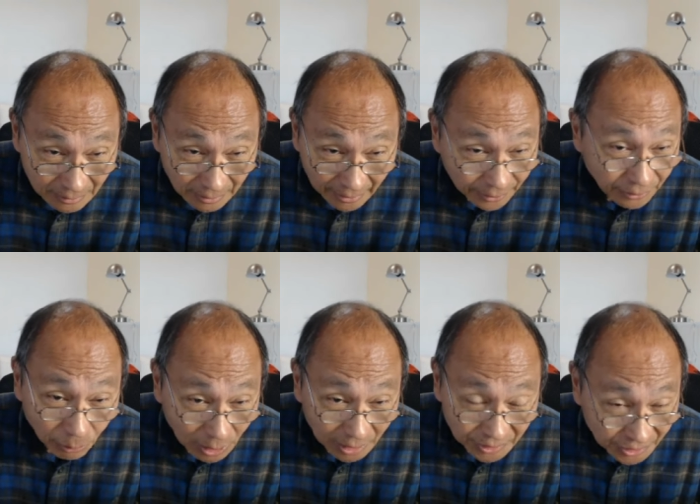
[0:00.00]

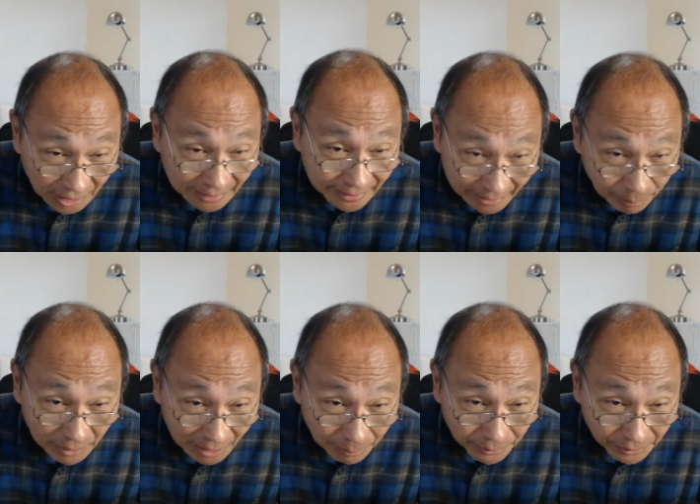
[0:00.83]
Erdogan is not that
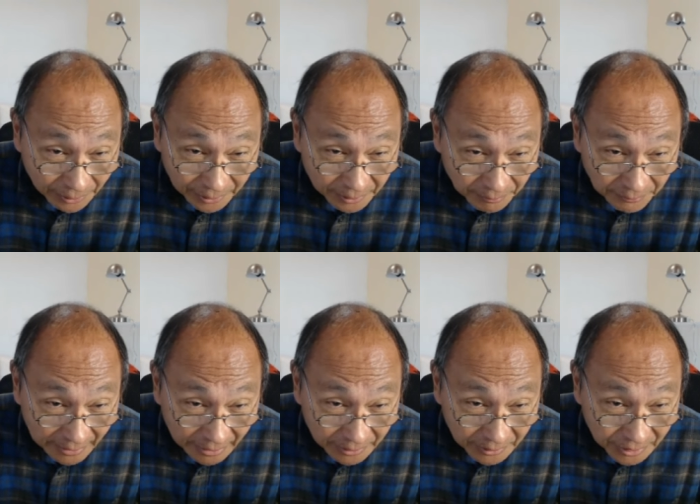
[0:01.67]
popular. And in
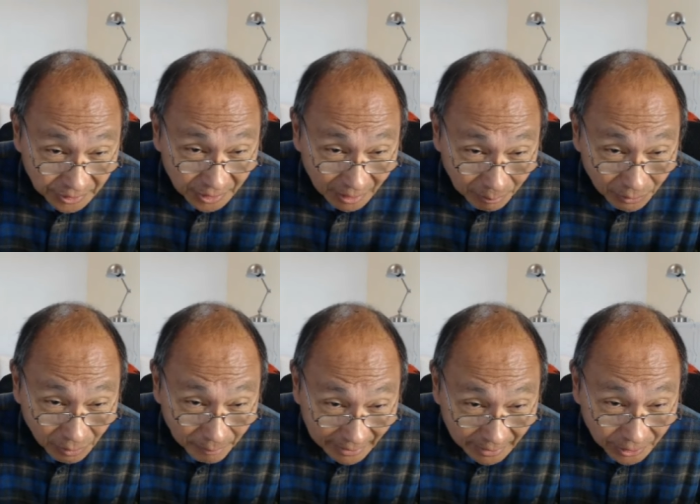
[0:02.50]
fact, Istanbul
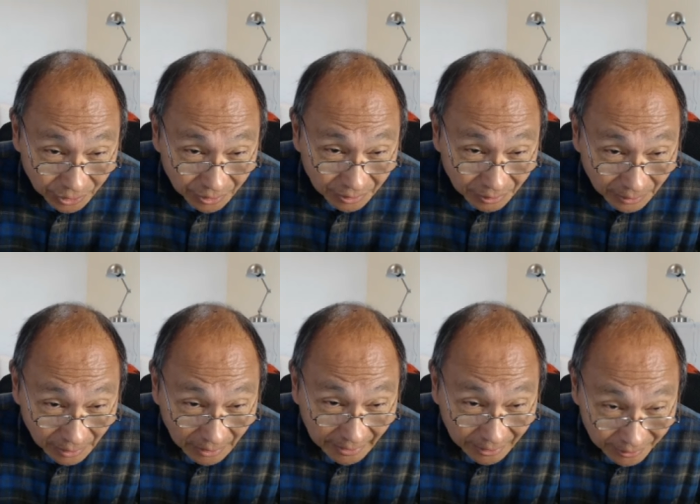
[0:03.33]
managed to
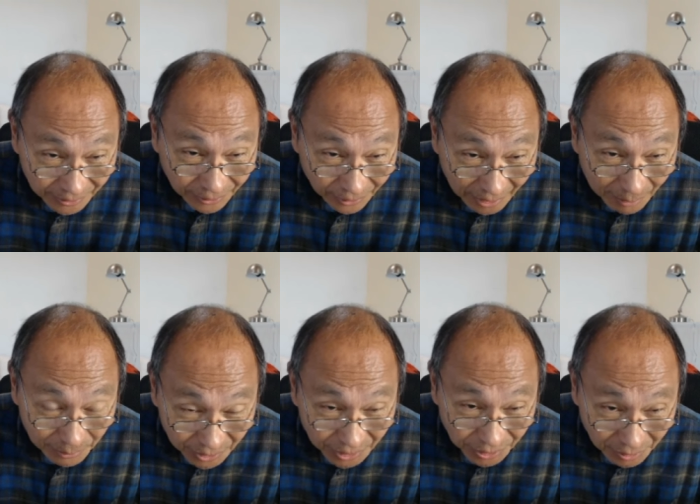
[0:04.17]
elect, you know, an
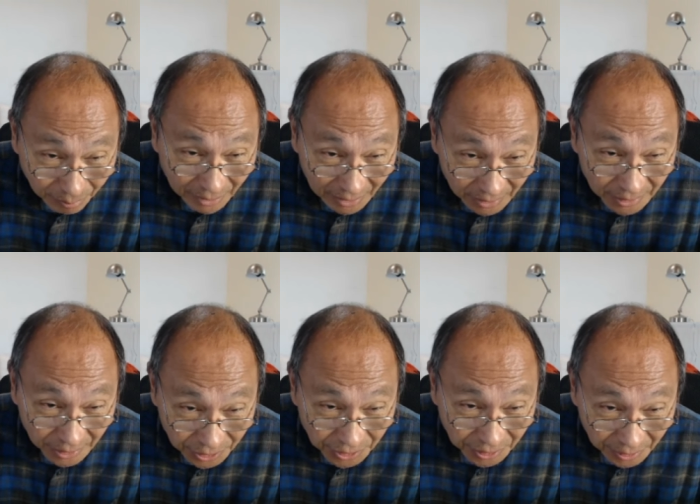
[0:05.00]
opposition
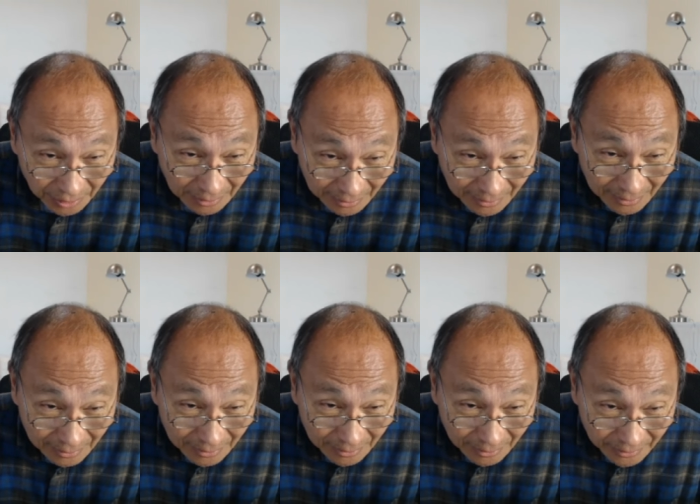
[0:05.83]
politician
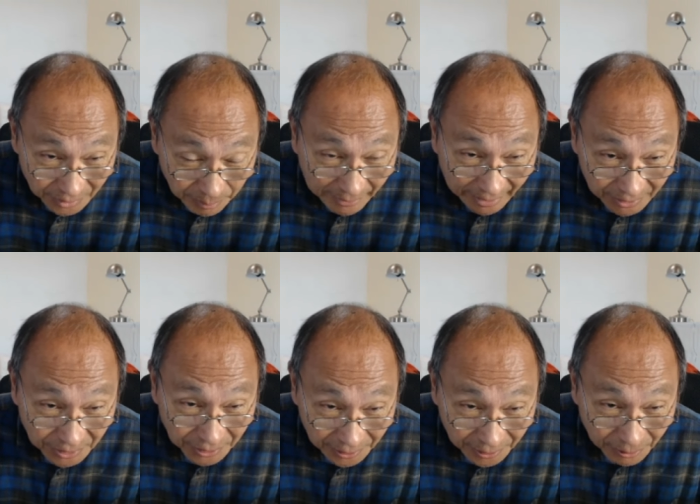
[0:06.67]
uh, this past
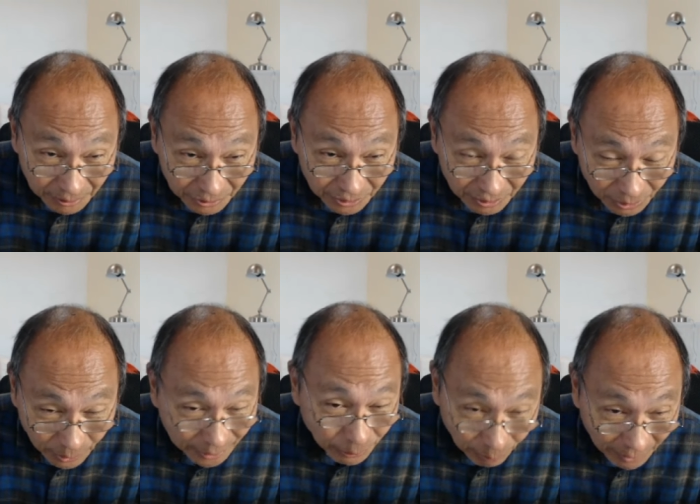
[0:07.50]
year.
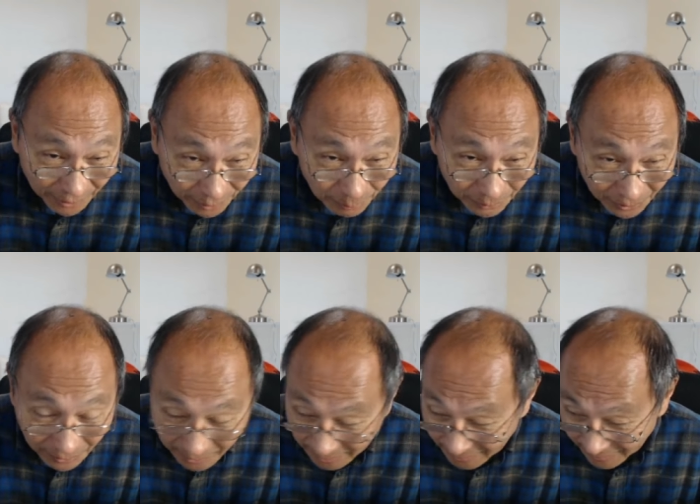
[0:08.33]
Quite remarkable
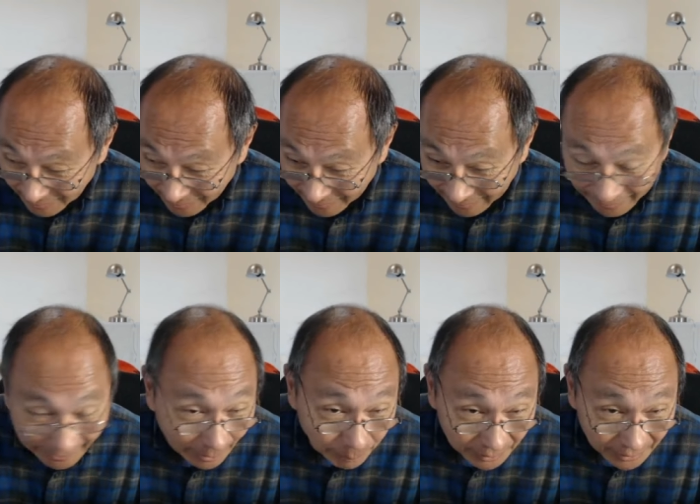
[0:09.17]
that uh, that
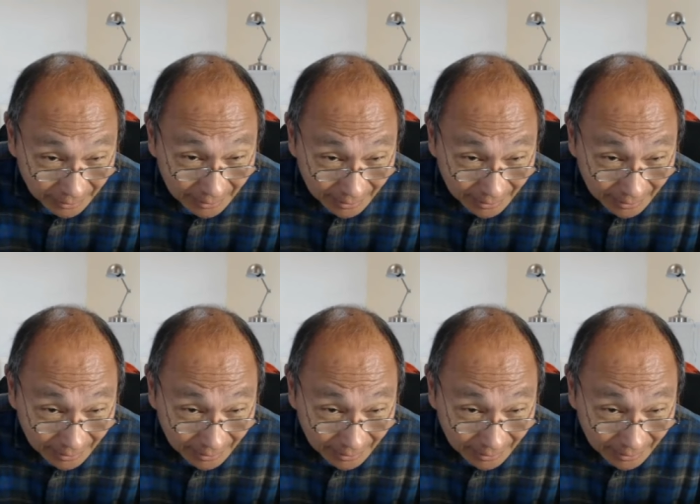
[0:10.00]
happened.